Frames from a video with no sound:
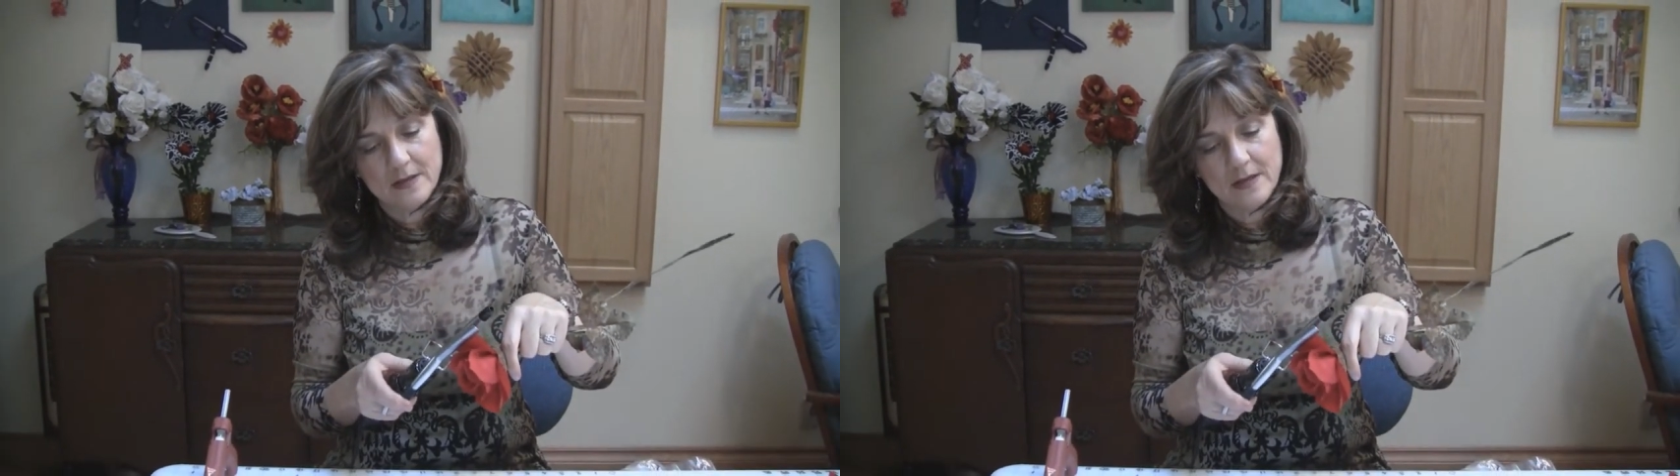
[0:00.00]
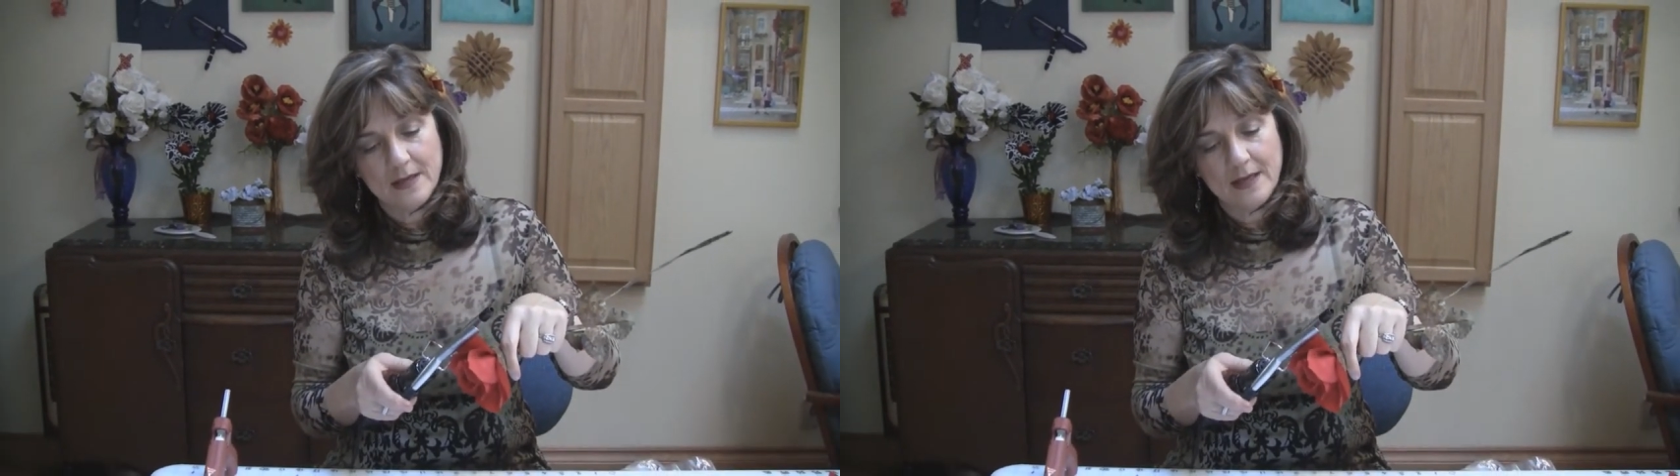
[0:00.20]

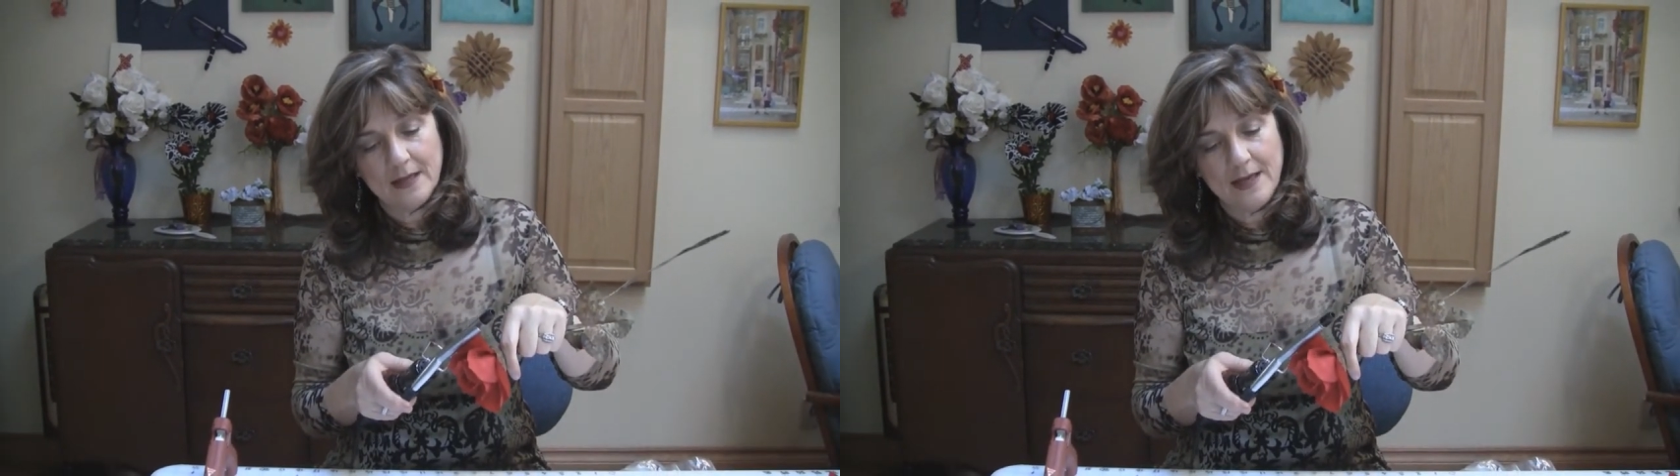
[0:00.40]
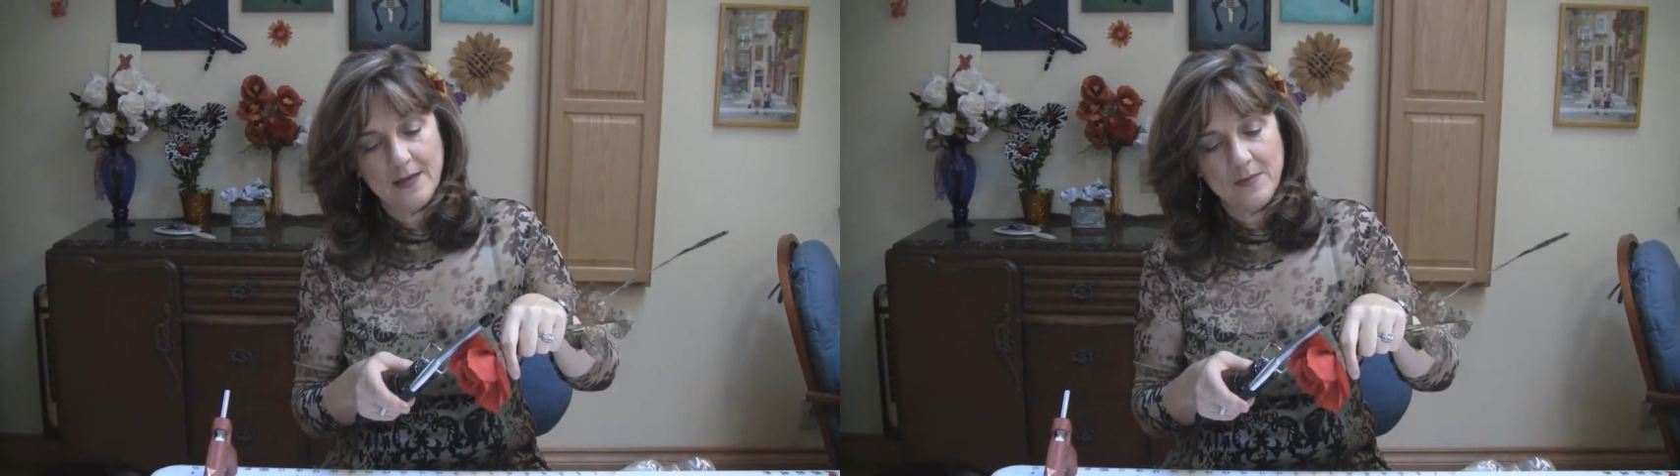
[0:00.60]
and I
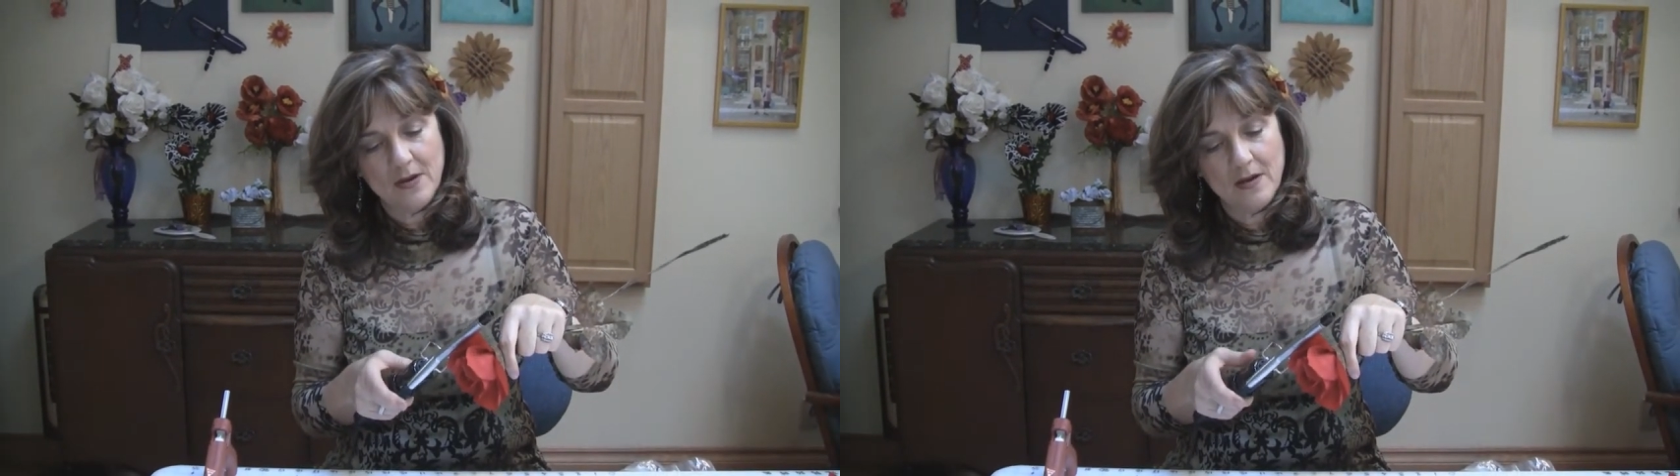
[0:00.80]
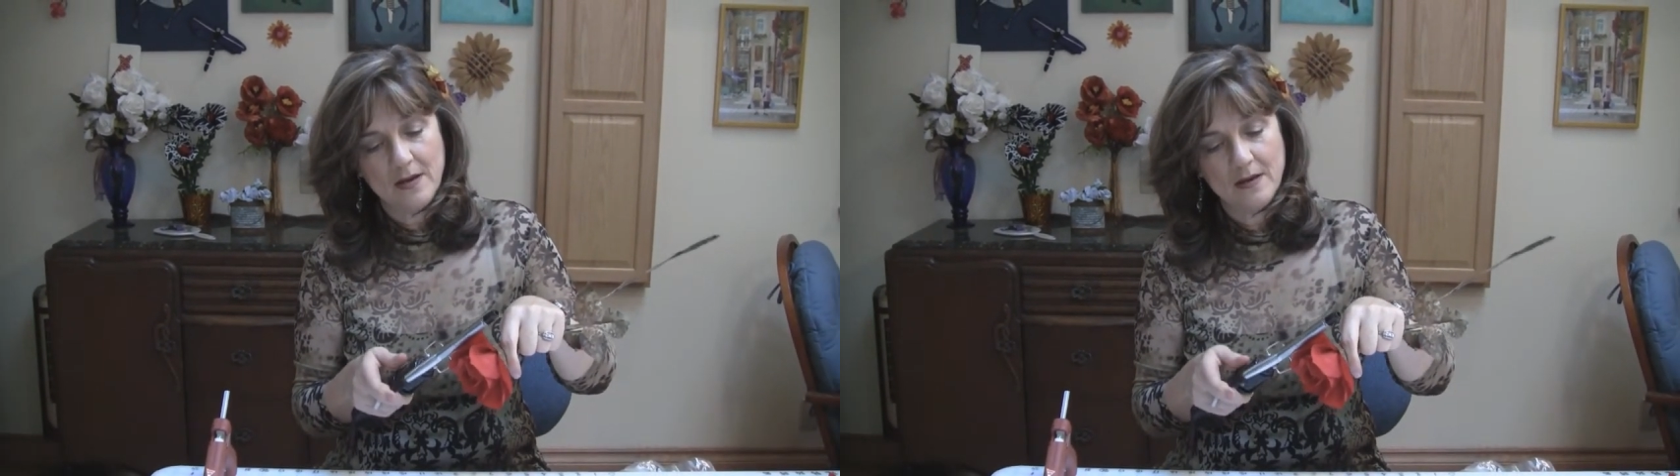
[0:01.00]
clamp
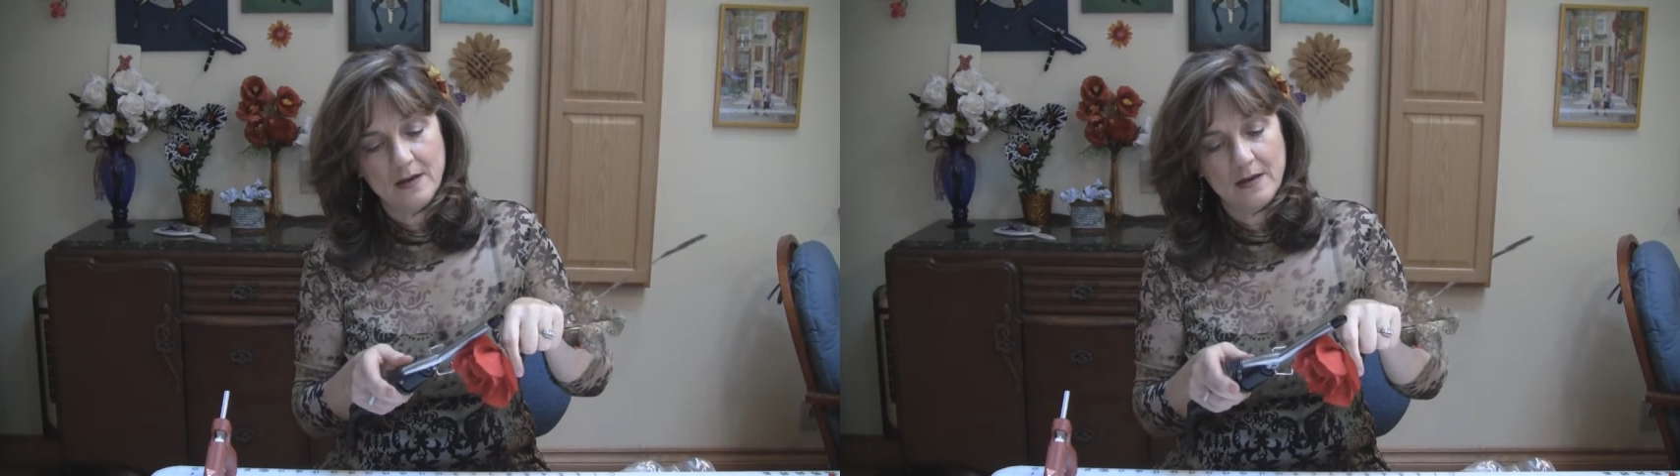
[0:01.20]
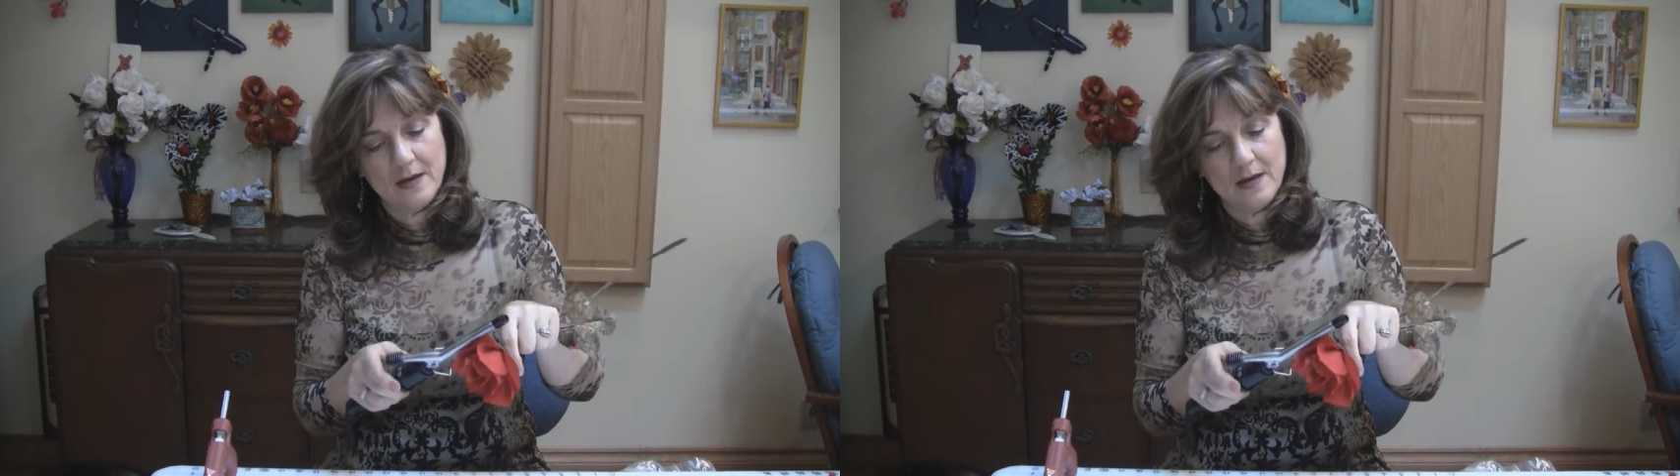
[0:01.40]
on